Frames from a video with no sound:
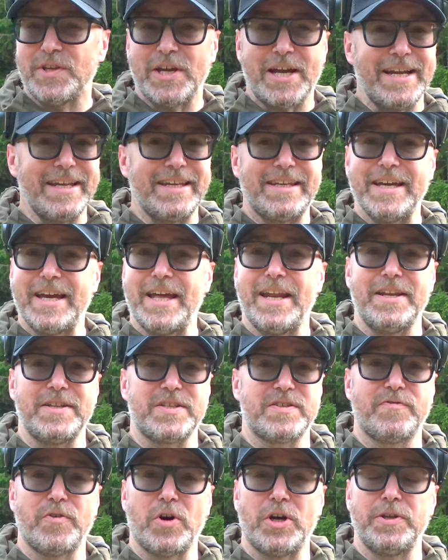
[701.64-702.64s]
I get it,
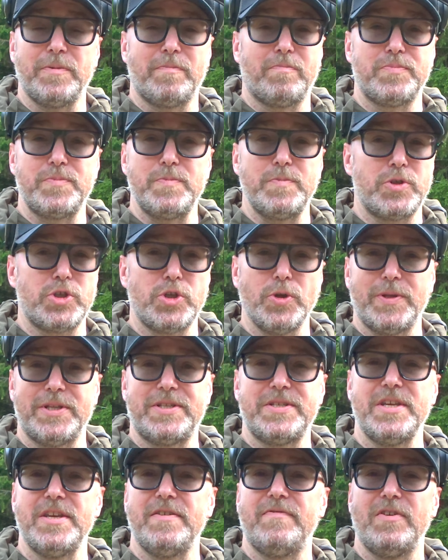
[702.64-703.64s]
it's fun to shoot a
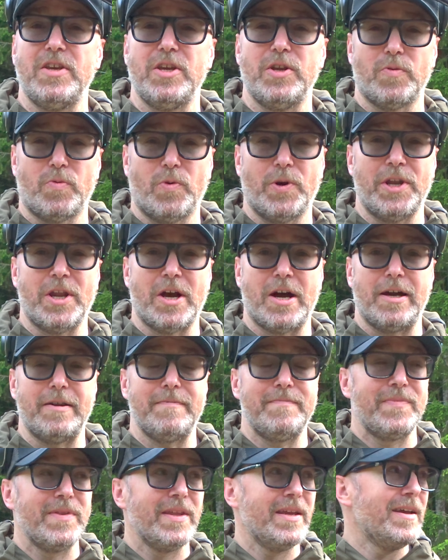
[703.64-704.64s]
TV or whatnot,
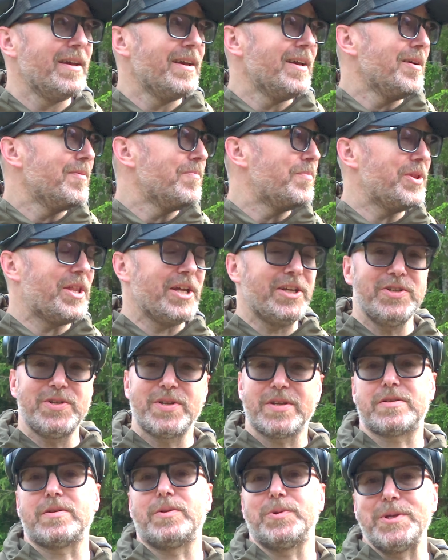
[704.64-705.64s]
but then you
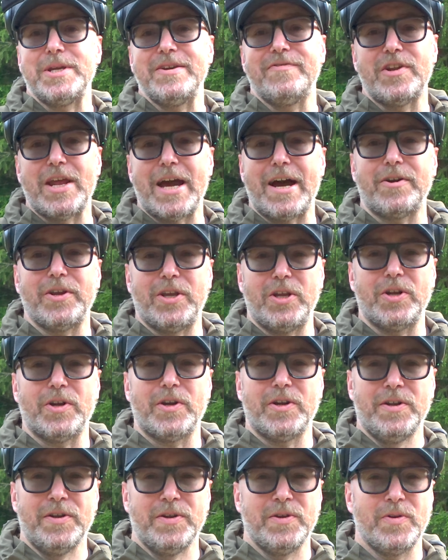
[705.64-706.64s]
just leave it out
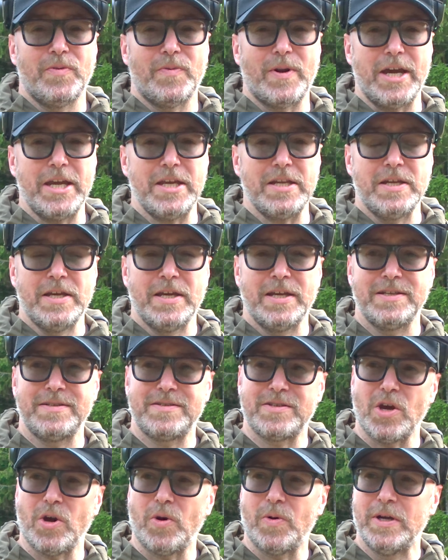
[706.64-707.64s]
here, right?
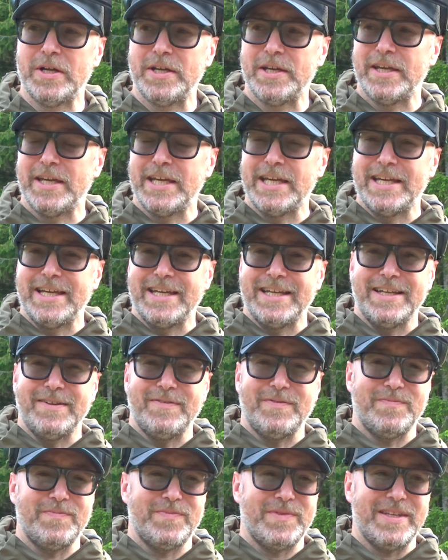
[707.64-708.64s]
So
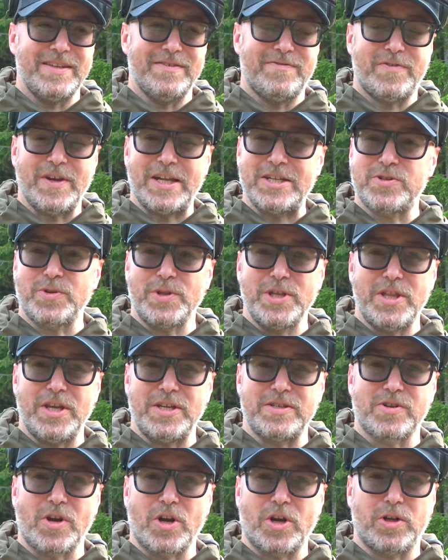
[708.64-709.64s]
eventually
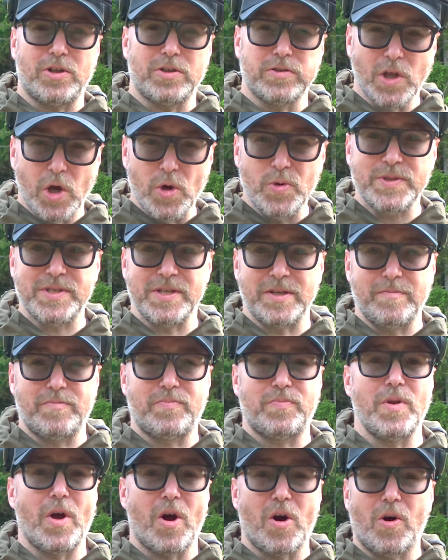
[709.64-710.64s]
they start
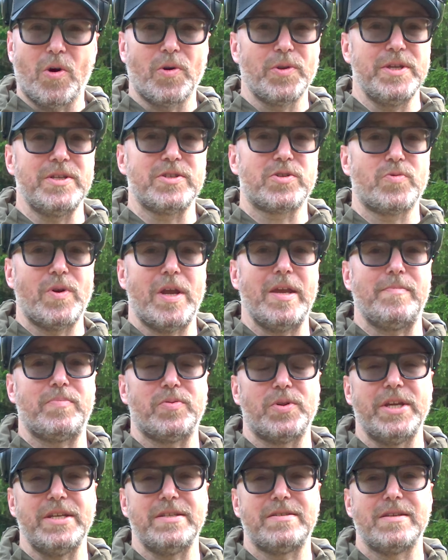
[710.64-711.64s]
closing all these great
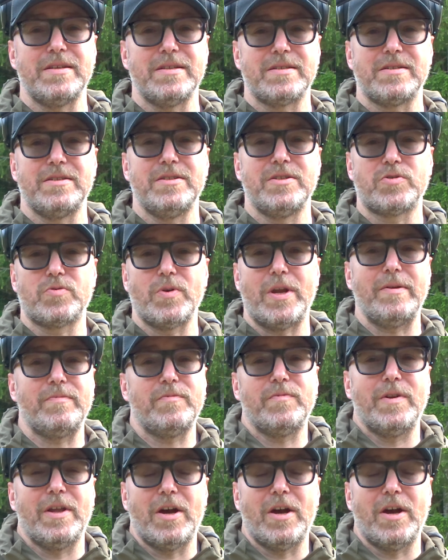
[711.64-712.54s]
places and these great